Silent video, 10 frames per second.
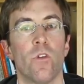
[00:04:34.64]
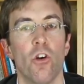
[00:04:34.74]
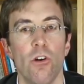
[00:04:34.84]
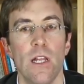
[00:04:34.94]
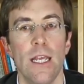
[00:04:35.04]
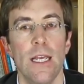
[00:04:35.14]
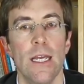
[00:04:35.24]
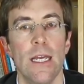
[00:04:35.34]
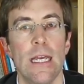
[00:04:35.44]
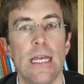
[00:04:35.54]
Thirdly,
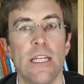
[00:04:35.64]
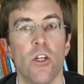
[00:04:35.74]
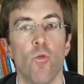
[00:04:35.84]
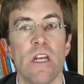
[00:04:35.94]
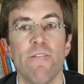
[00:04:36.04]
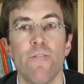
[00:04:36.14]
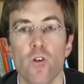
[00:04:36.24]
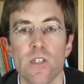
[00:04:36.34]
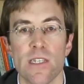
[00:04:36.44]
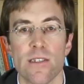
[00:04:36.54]
it
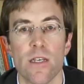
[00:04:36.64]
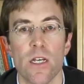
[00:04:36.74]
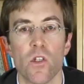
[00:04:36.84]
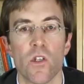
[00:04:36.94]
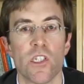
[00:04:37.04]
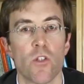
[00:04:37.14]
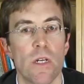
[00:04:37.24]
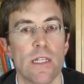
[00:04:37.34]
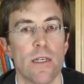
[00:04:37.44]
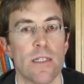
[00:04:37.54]
reinforces the
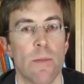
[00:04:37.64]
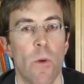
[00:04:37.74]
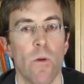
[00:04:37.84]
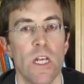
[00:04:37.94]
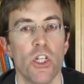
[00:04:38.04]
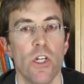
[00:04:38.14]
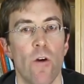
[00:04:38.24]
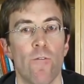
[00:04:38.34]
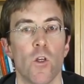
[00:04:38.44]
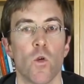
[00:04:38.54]
strict separation
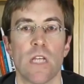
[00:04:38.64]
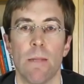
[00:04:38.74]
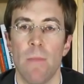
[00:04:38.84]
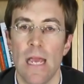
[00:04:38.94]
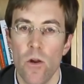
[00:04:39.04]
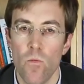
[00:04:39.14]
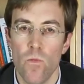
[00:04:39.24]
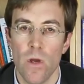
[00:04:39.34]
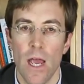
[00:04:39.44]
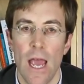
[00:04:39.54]
of jus ad
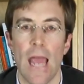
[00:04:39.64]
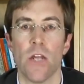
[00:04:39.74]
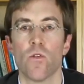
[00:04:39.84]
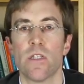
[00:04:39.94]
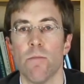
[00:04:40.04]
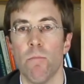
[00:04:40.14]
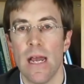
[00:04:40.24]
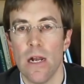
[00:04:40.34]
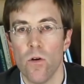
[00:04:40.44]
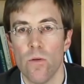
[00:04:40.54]
bellum and jus in
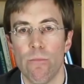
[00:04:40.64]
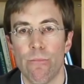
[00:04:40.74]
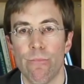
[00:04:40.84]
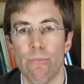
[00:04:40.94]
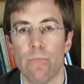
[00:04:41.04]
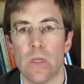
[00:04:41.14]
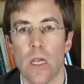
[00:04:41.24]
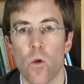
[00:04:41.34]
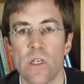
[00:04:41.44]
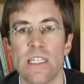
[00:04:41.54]
bello,
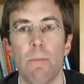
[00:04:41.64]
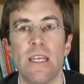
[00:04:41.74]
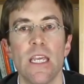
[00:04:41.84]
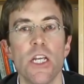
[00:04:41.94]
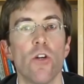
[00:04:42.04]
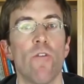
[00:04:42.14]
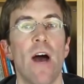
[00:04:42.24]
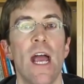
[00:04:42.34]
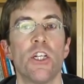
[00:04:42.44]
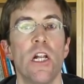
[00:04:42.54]
with the application of
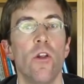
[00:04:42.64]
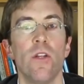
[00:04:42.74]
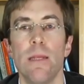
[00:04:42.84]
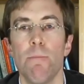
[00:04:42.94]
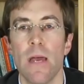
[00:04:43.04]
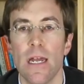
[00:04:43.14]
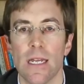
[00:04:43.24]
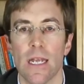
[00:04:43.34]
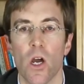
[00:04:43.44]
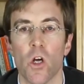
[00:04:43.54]
IHL not
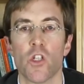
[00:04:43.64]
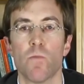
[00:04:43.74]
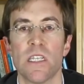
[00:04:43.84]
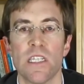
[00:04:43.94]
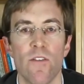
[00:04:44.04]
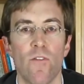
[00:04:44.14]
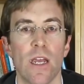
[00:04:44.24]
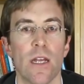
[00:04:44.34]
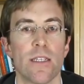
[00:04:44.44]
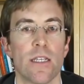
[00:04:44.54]
depending on the
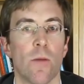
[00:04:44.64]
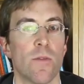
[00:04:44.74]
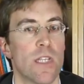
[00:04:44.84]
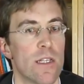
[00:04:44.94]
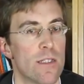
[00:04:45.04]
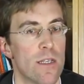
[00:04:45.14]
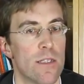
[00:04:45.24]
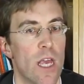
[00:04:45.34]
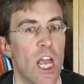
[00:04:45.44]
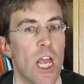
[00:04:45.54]
specific
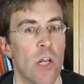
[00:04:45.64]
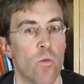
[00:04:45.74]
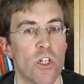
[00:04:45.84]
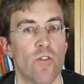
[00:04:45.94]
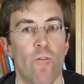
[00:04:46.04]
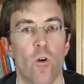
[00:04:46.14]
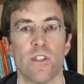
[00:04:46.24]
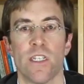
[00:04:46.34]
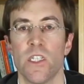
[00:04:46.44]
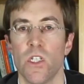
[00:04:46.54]
circumstances in which
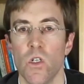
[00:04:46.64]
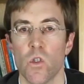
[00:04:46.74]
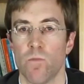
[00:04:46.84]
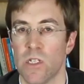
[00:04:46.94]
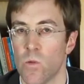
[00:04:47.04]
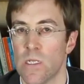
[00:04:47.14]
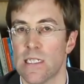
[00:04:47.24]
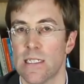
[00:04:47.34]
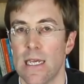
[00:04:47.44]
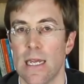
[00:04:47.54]
force is used between
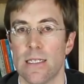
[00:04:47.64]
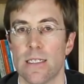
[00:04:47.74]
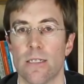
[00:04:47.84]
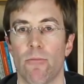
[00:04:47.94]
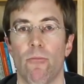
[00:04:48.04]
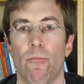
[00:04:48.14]
states.